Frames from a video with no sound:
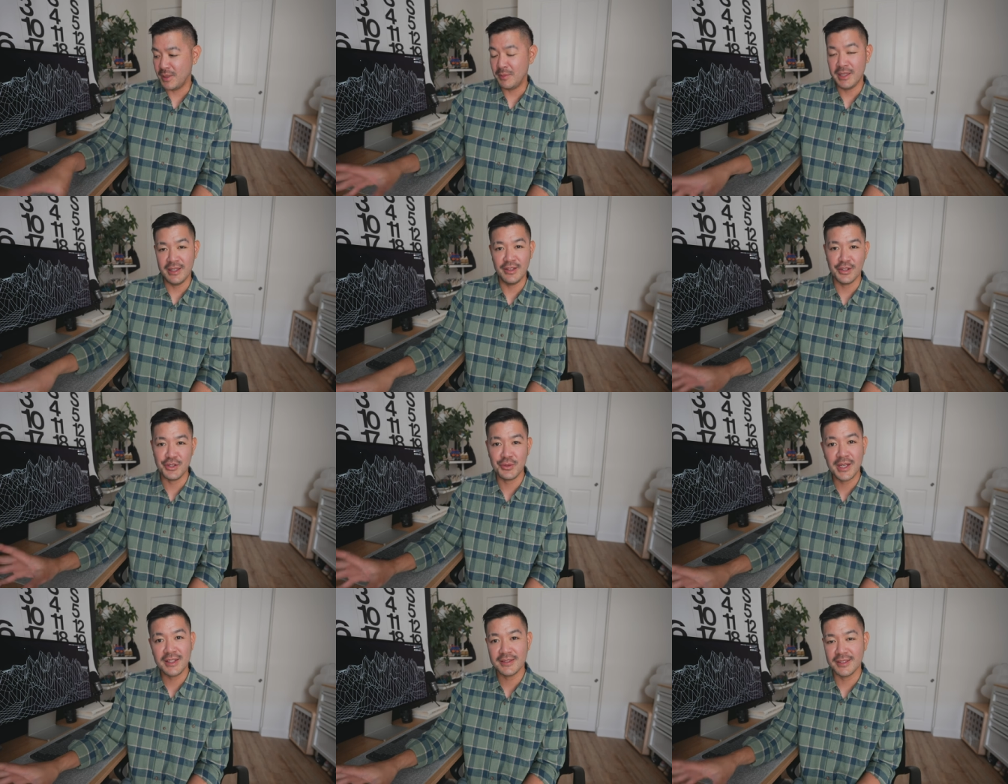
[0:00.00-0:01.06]
maybe your
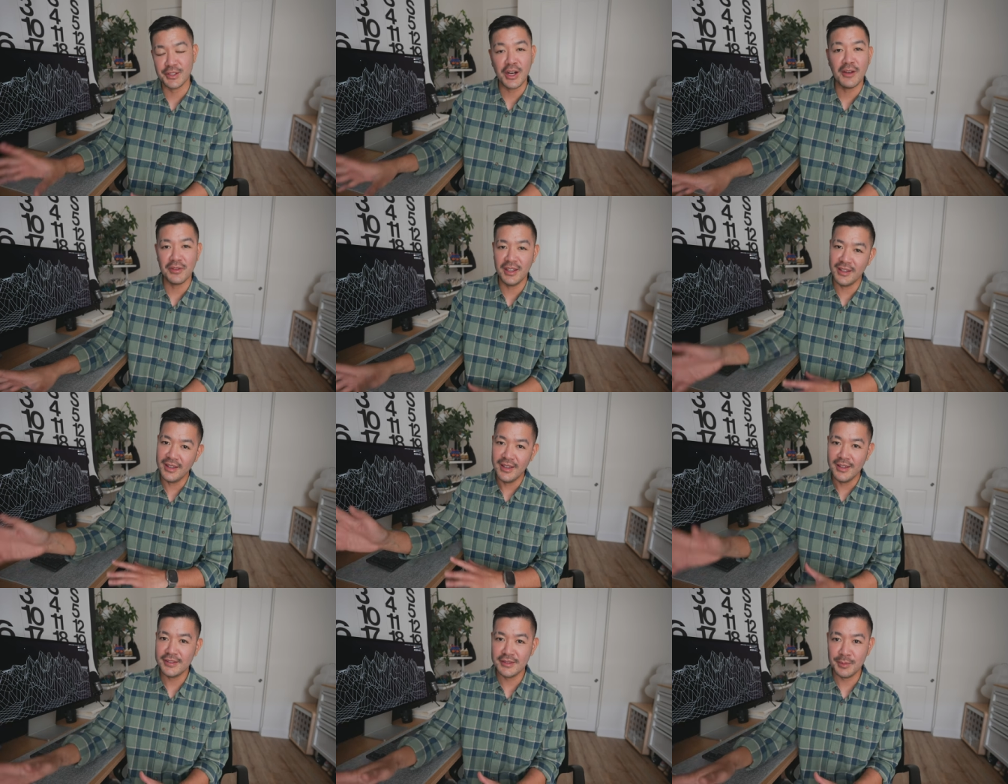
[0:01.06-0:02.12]
drinks or coffee
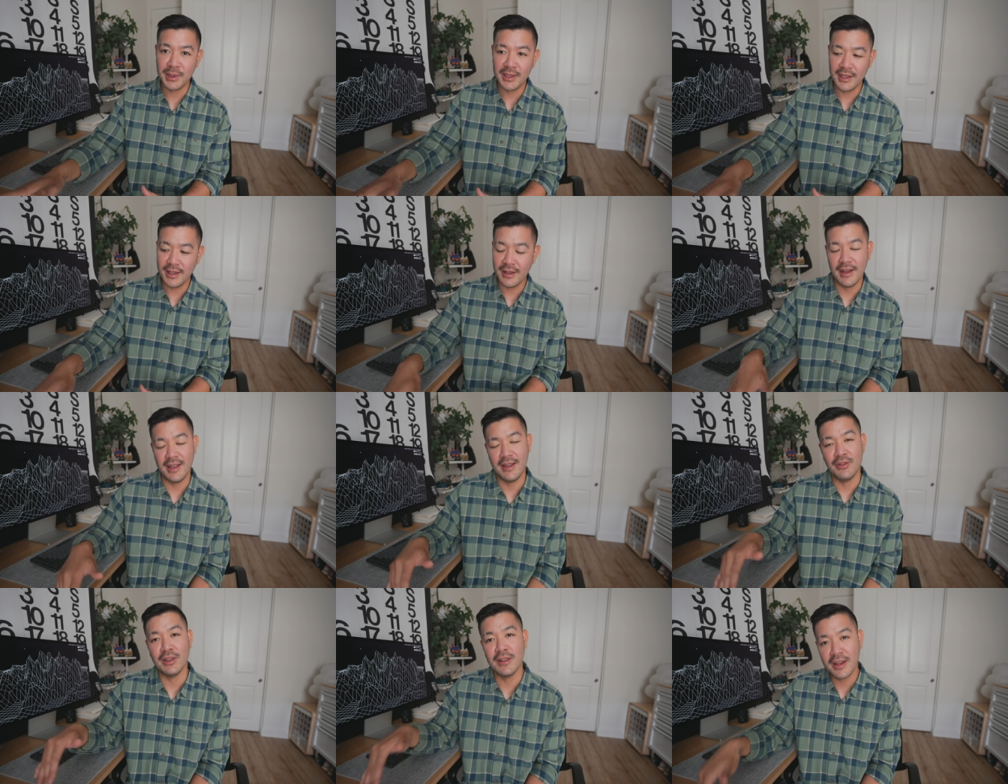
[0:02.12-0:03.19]
spilling. I
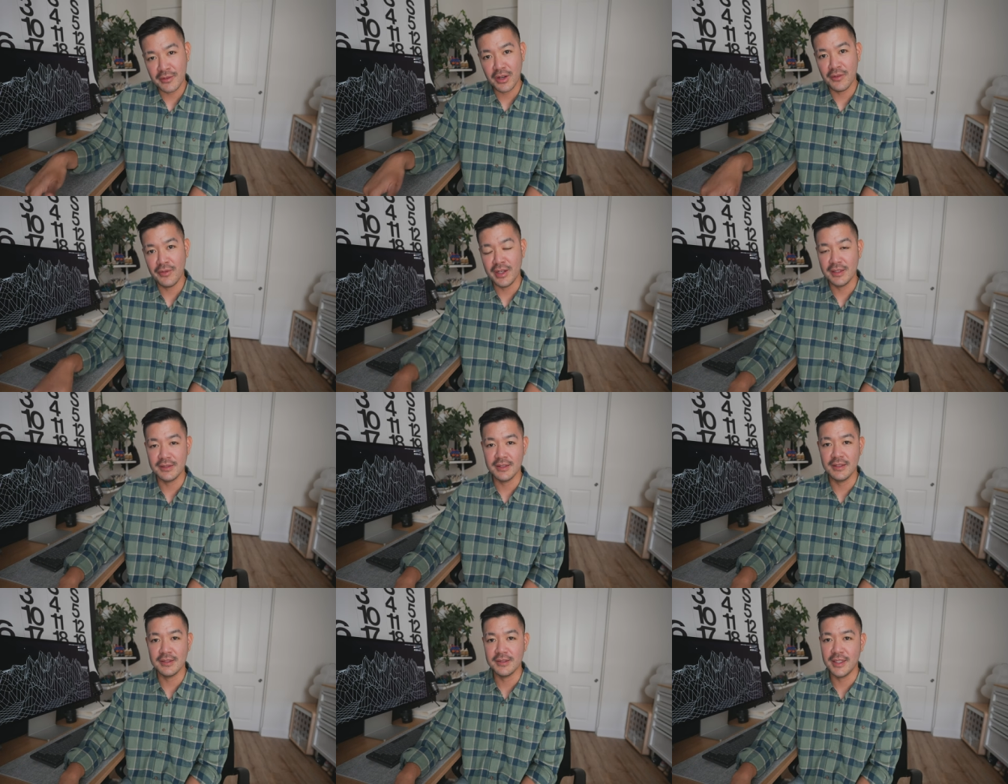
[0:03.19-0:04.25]
have a lot of confidence
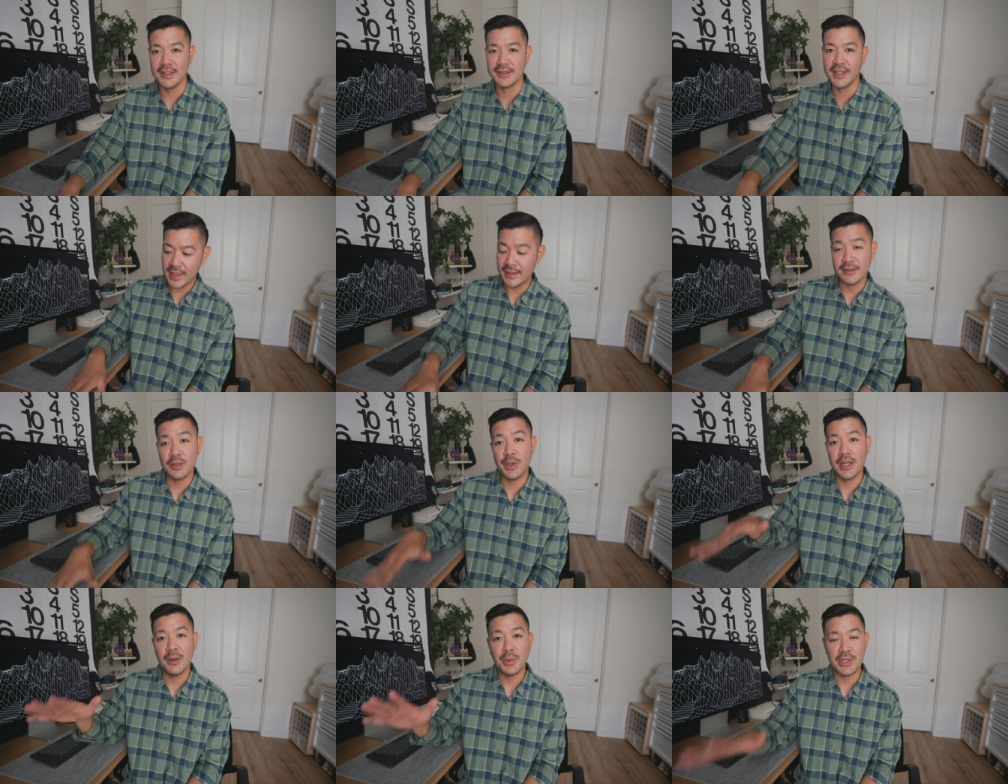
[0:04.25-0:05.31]
in this desk as it's
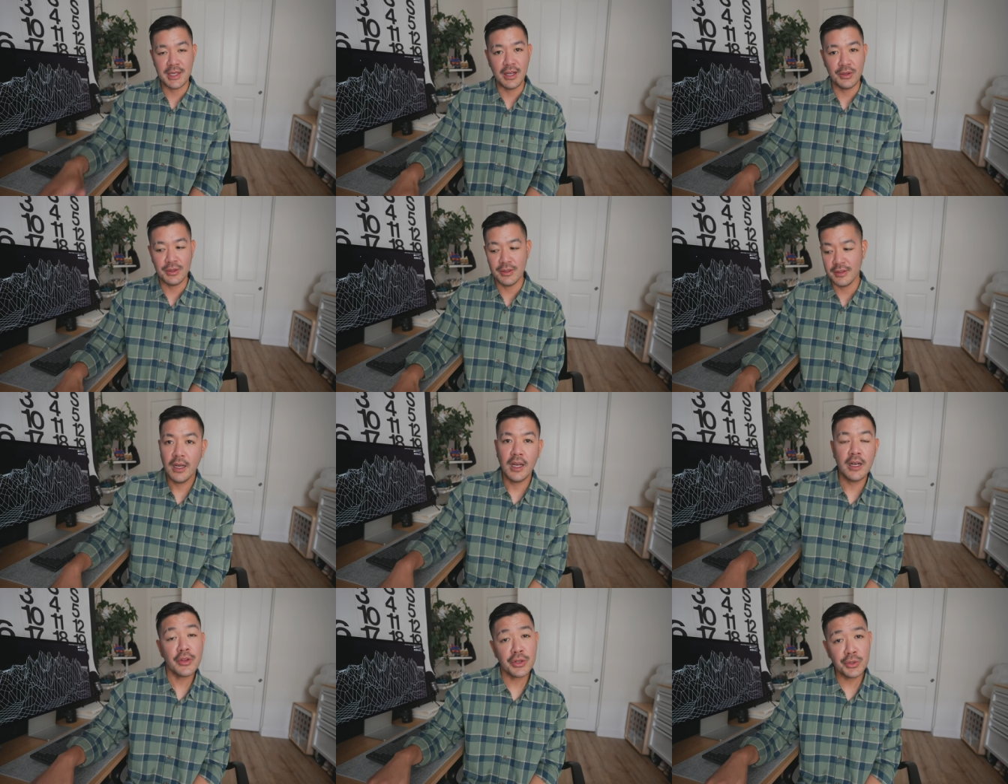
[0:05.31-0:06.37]
going up or down.
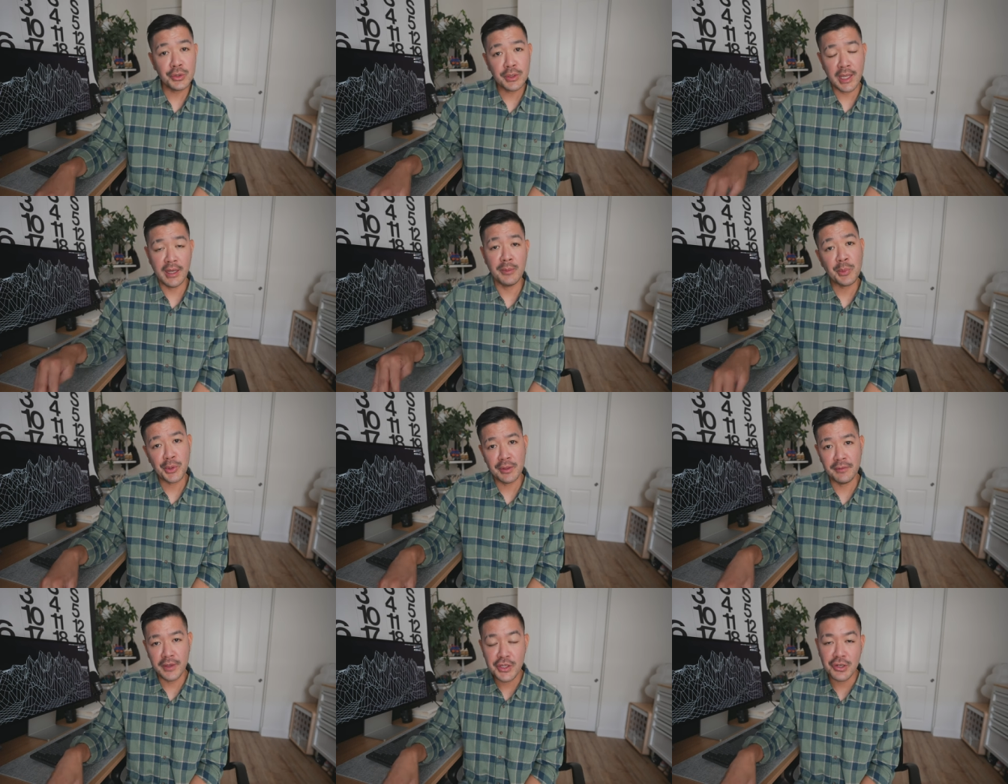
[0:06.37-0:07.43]
Another cool and
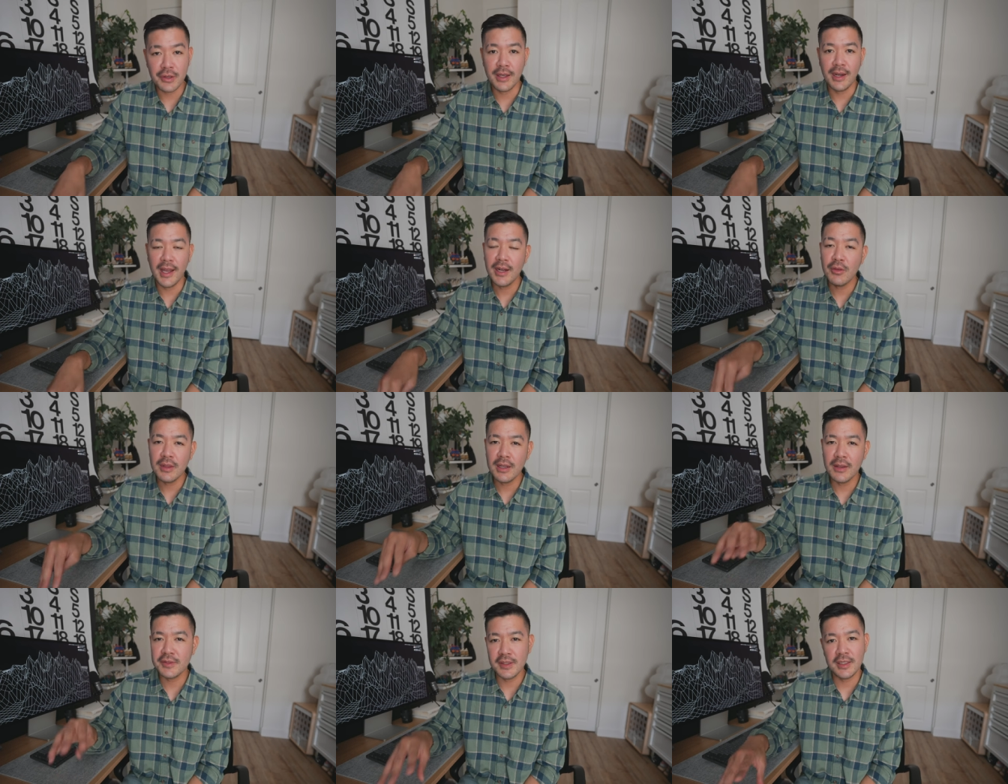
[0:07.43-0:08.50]
important feature that I don't think
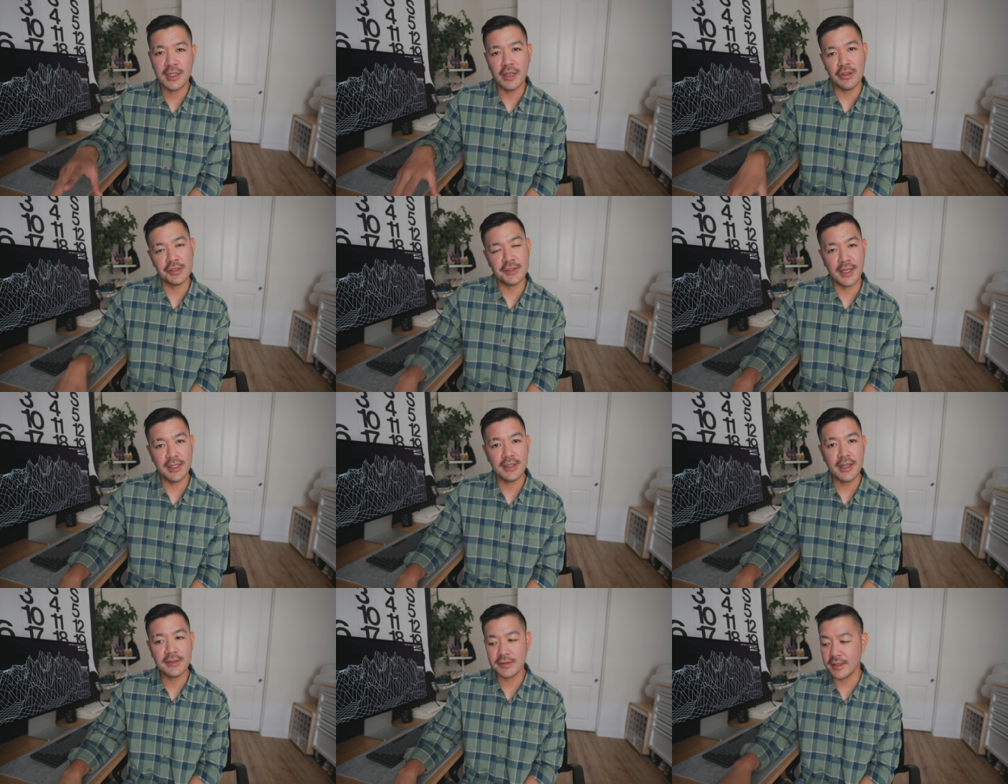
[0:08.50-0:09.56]
I've seen in other standing
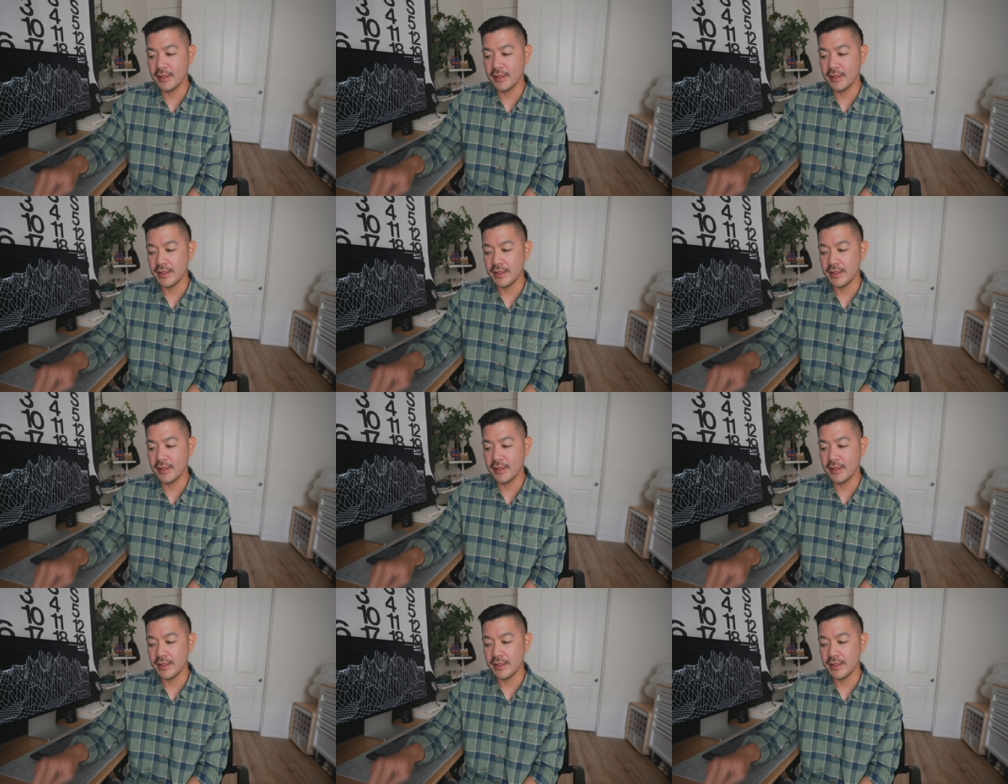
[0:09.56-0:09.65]
desks